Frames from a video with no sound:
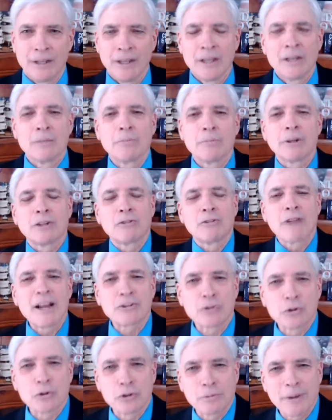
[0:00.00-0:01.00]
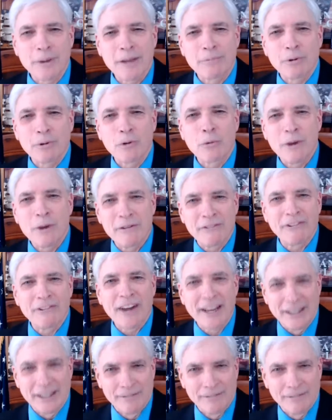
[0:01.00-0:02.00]
But grassroots people, we
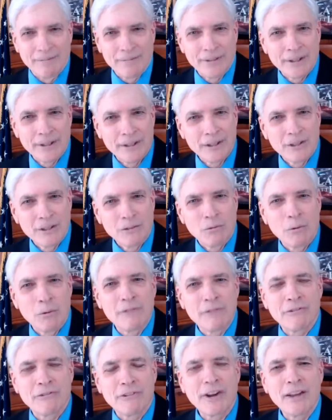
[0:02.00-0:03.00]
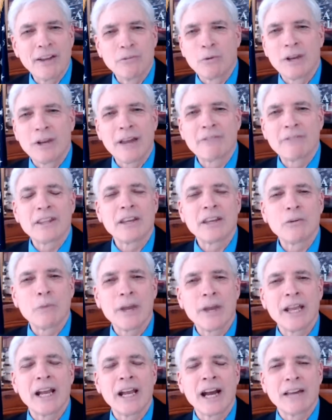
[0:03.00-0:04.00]
fight. We fight with everything
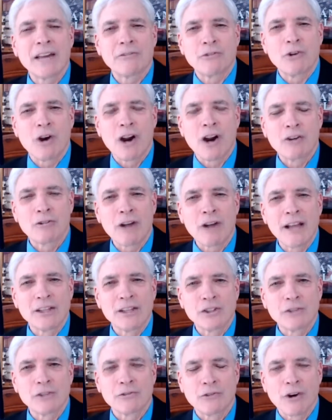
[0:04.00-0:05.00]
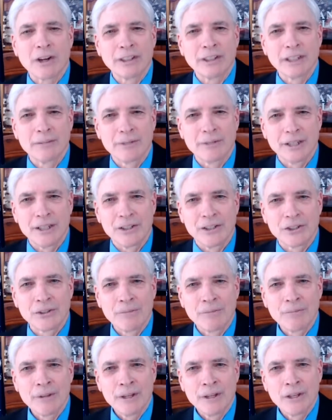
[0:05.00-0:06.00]
we got for our rights and for our liberties.
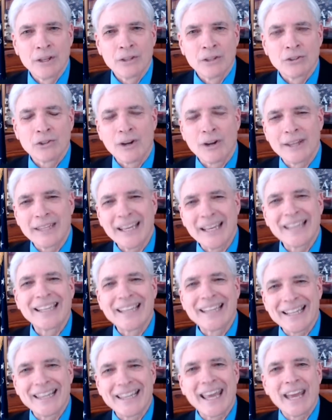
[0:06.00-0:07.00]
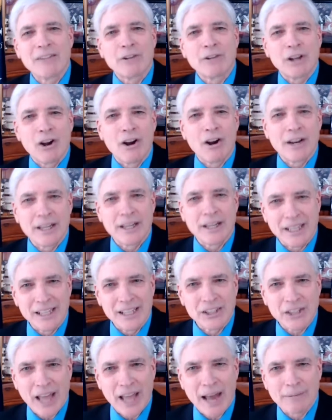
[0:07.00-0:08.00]
So at the end of the day, regarding the
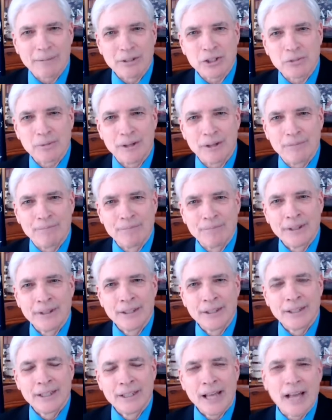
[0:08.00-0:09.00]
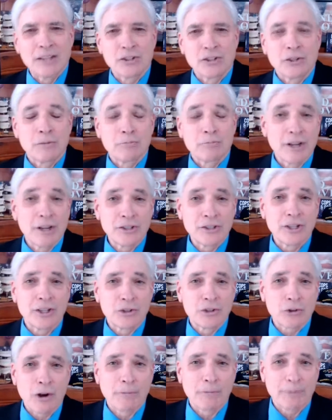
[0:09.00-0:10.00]
establishment, as President
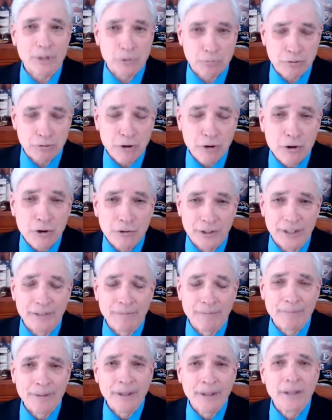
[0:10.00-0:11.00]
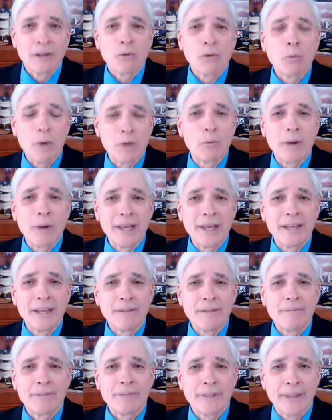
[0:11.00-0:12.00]
Trump has proven, we
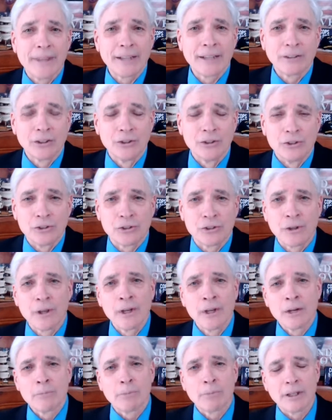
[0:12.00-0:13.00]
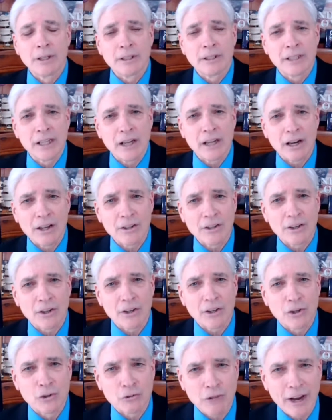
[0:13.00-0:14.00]
win, they lose. But the other
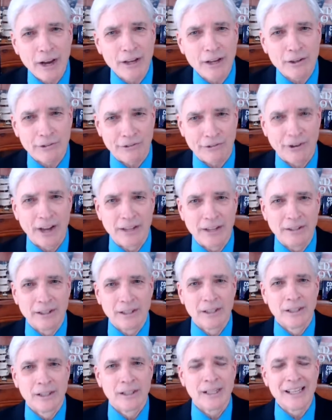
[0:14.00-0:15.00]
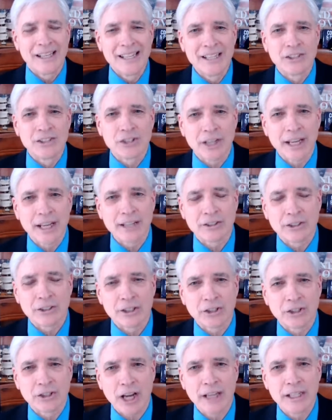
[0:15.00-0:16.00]
greater fight is against the
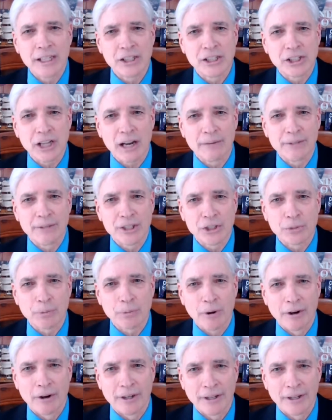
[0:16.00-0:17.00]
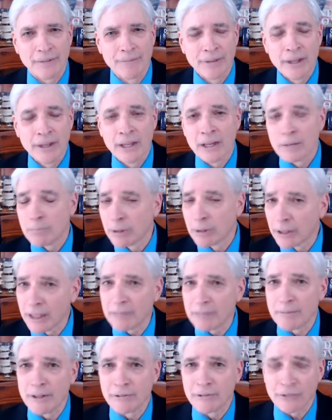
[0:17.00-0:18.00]
Chinese Communist Party.
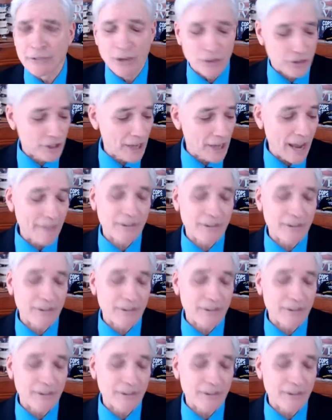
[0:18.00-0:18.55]
Believe me, folks, you haven't